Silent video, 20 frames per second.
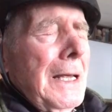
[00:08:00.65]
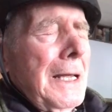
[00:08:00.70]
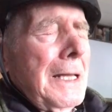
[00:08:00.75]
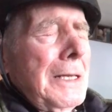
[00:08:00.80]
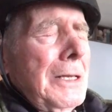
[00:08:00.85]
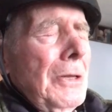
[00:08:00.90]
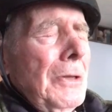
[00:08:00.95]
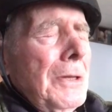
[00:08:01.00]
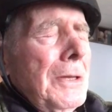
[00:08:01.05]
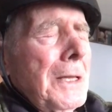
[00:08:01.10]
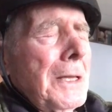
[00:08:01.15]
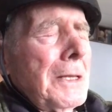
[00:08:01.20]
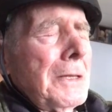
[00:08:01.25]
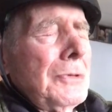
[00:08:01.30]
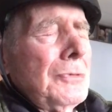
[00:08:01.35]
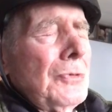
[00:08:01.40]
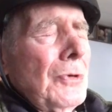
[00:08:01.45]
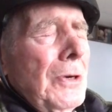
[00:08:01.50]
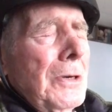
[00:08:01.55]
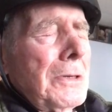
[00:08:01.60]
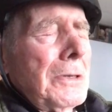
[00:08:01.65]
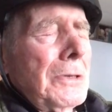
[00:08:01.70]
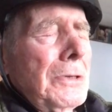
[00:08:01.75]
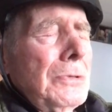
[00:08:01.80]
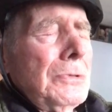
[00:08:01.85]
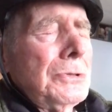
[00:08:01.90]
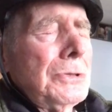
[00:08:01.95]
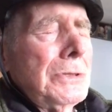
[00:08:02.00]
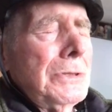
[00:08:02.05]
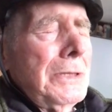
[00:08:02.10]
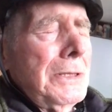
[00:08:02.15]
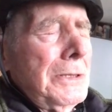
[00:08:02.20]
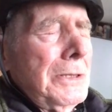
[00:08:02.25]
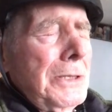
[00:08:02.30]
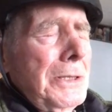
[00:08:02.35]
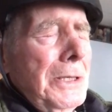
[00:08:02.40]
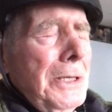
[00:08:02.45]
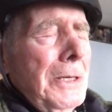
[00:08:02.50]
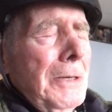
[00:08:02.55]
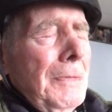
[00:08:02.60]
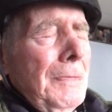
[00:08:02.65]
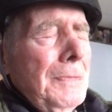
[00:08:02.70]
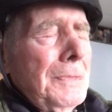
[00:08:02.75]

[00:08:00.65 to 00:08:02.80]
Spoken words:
And the only thing I can draw a conclusion to the